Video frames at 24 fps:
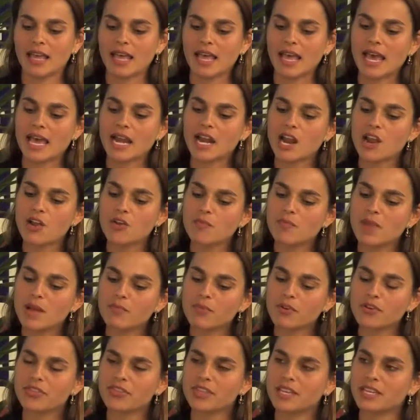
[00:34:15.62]
And I
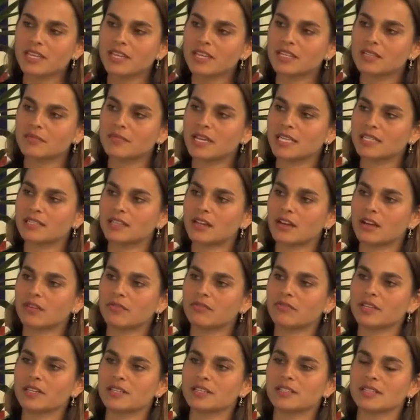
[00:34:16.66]
remember thinking to
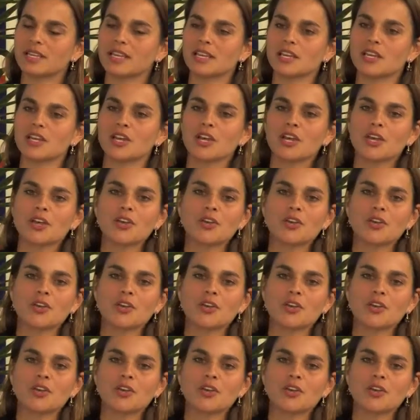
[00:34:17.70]
myself as a